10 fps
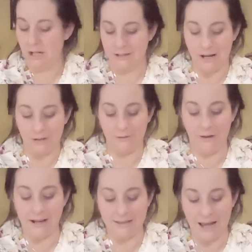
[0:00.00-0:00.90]
Now to
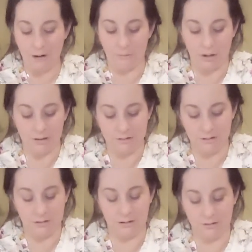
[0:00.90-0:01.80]
find that one,
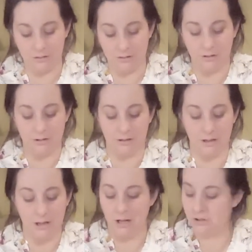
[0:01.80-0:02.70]

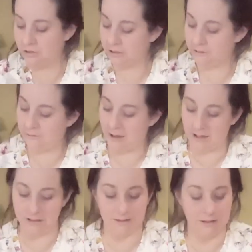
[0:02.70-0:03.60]
actually
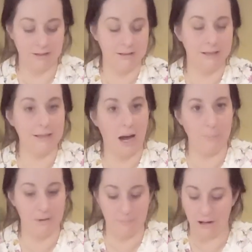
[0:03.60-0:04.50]
find the top
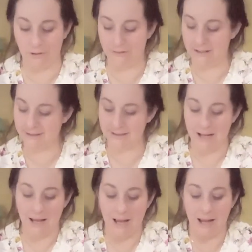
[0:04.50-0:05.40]
of the pelvis,
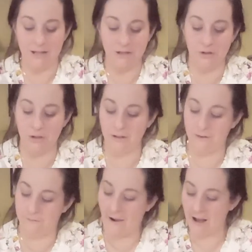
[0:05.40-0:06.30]
and you're going to
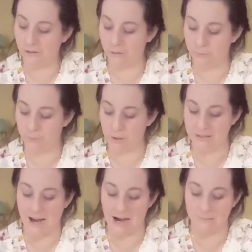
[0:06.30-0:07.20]
follow where
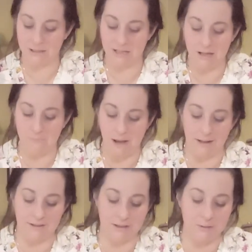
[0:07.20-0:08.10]
the IT
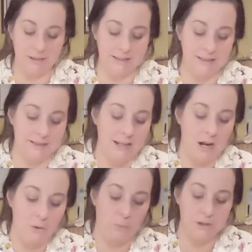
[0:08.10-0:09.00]
band. So this is
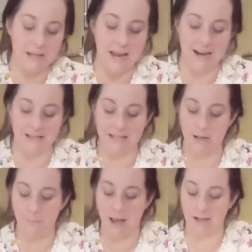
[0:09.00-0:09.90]
where the
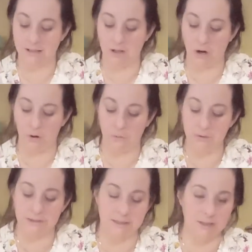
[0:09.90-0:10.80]
IT band
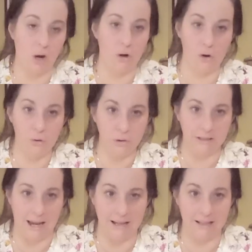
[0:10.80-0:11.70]
goes, this whole
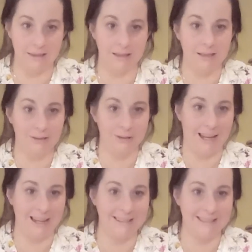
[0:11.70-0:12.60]
length,
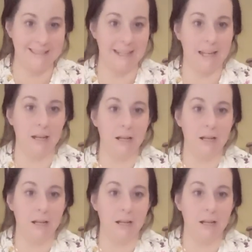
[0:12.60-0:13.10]
can't see it.